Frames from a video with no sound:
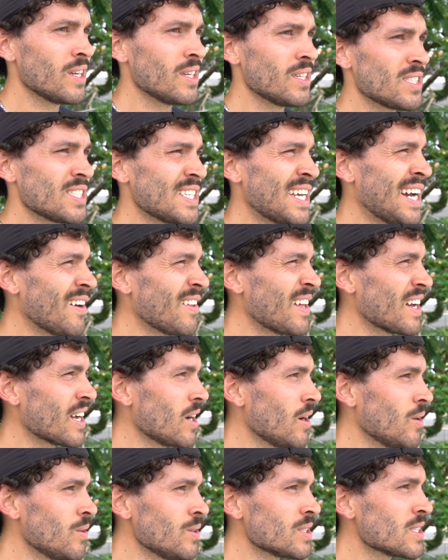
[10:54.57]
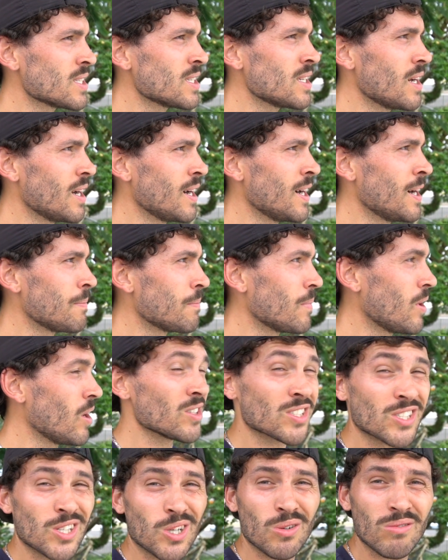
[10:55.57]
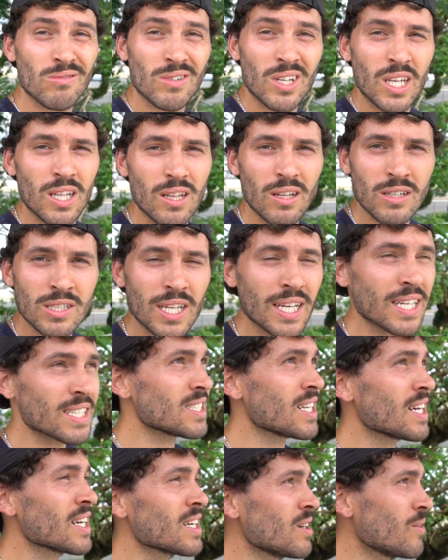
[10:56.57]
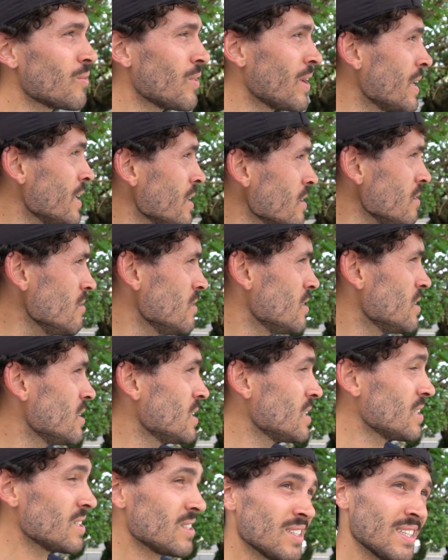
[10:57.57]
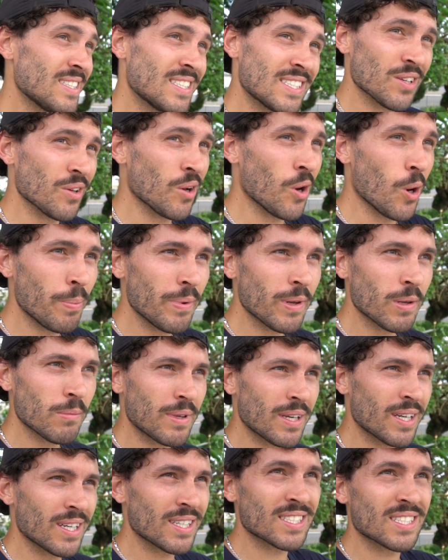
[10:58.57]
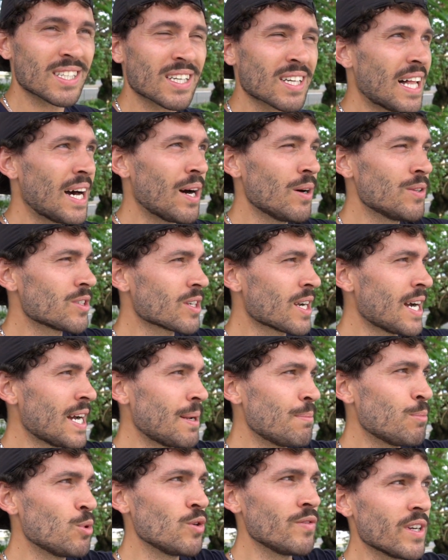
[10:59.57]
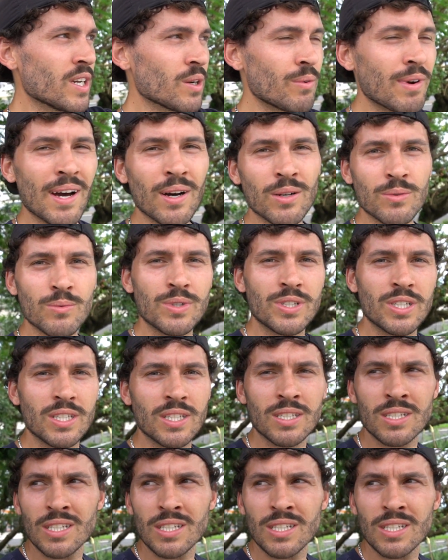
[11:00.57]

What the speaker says: See how that goes. Also, looks like it's not going to rain. Still hoping, because the clouds are kind of moving around, which is